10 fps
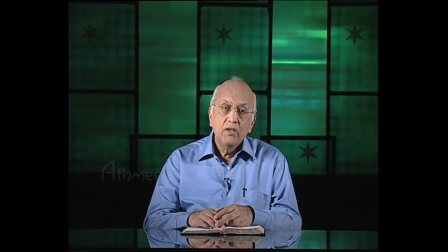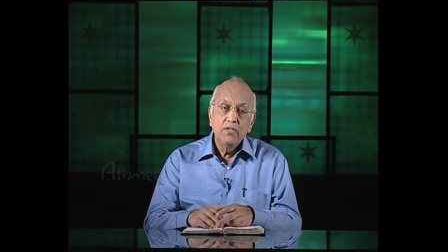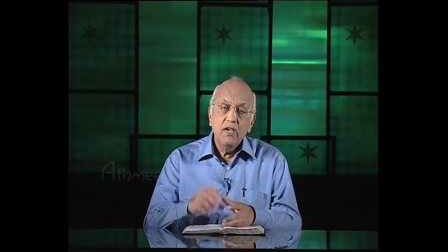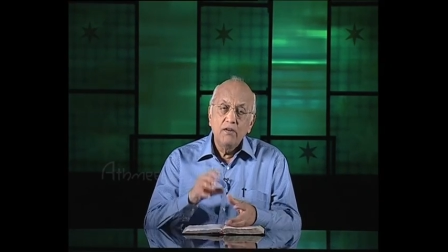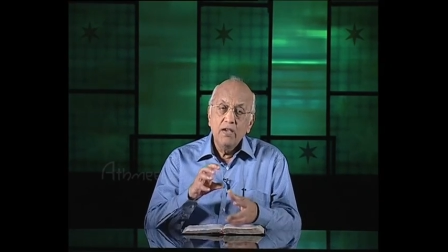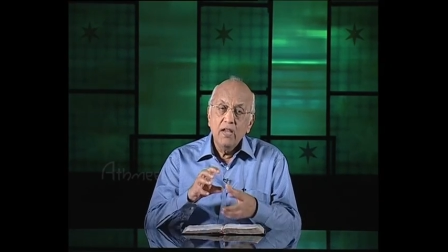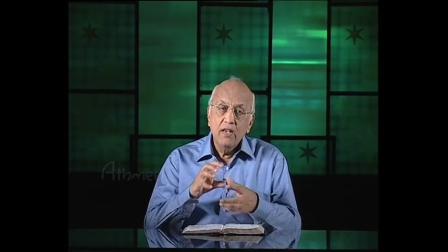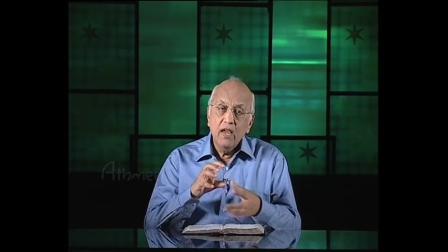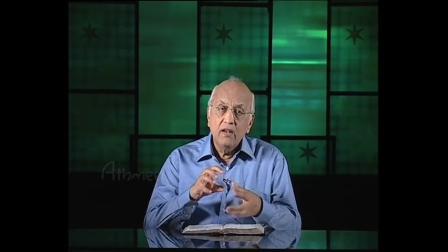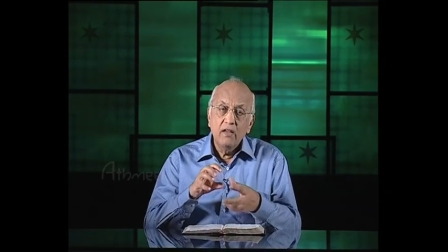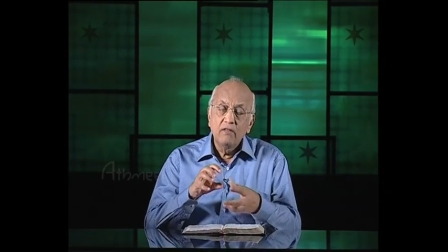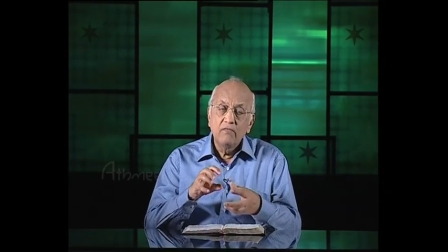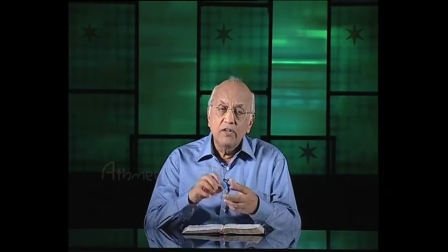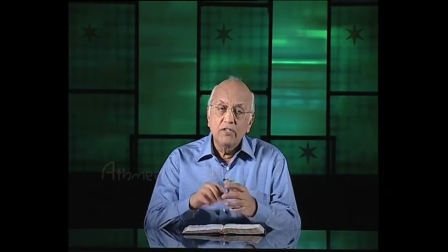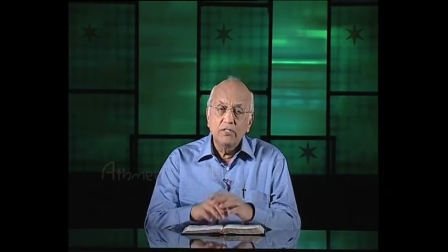You see how you can take
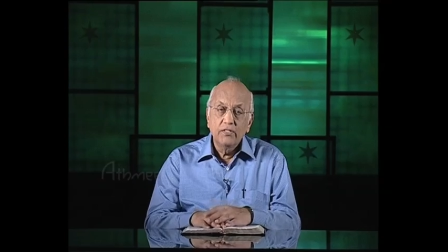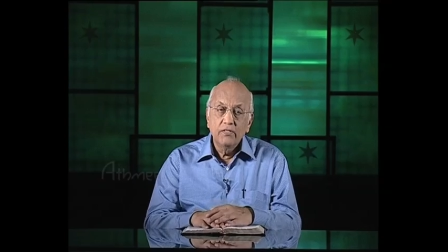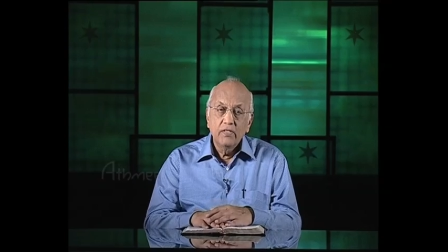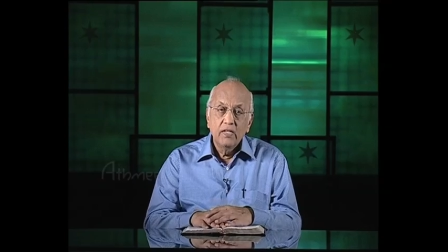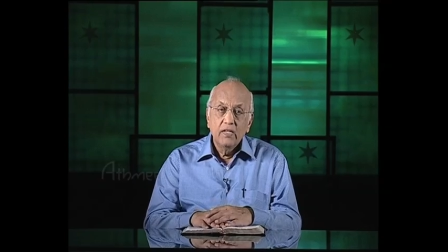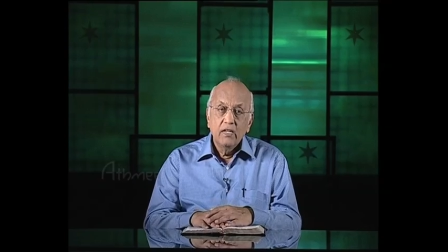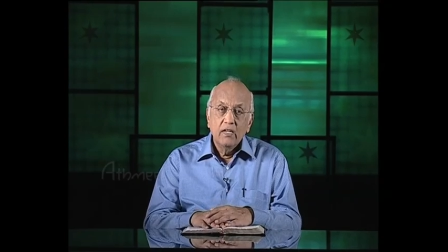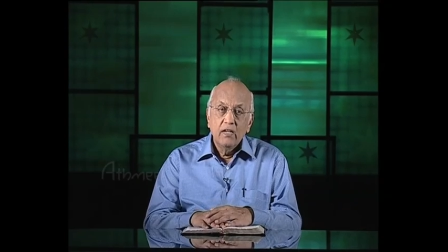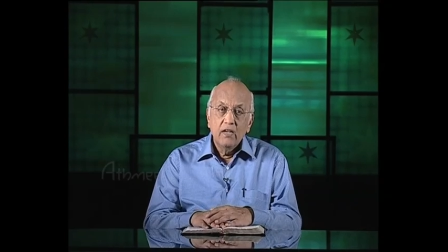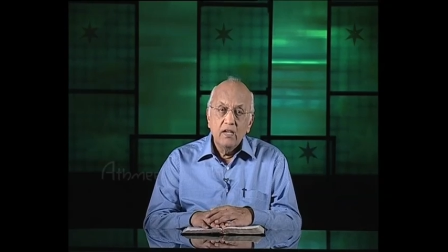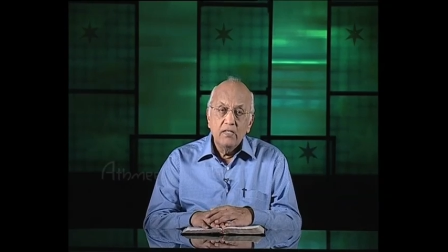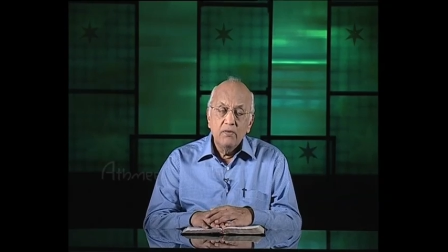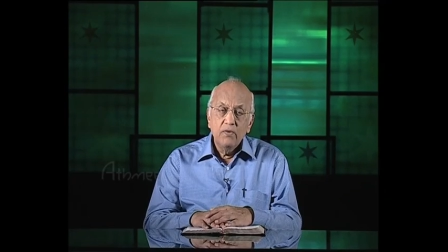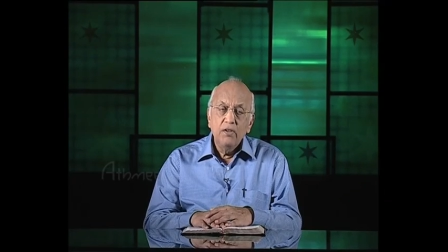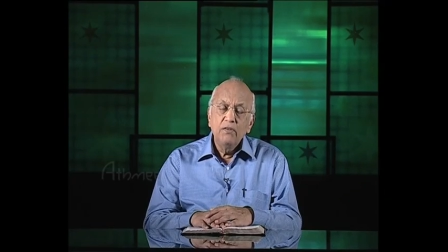another verse and I
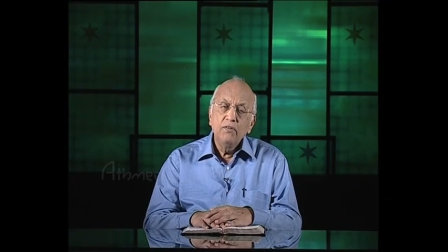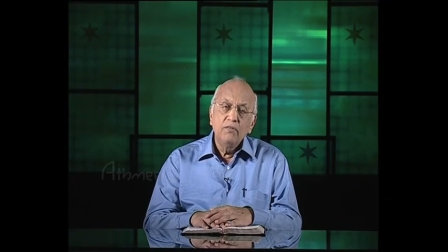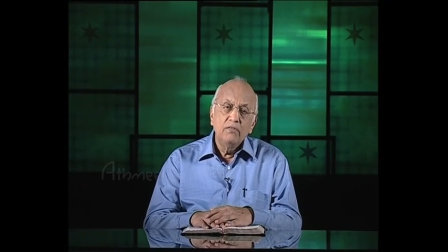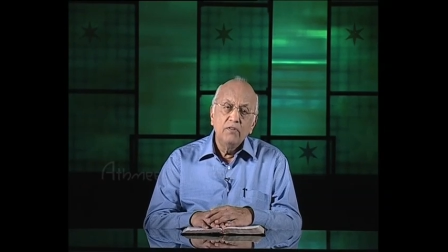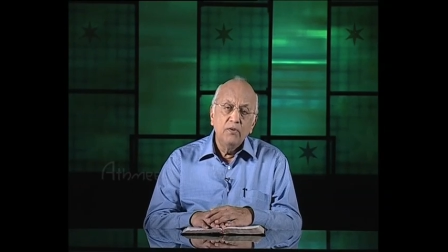say, what do you do?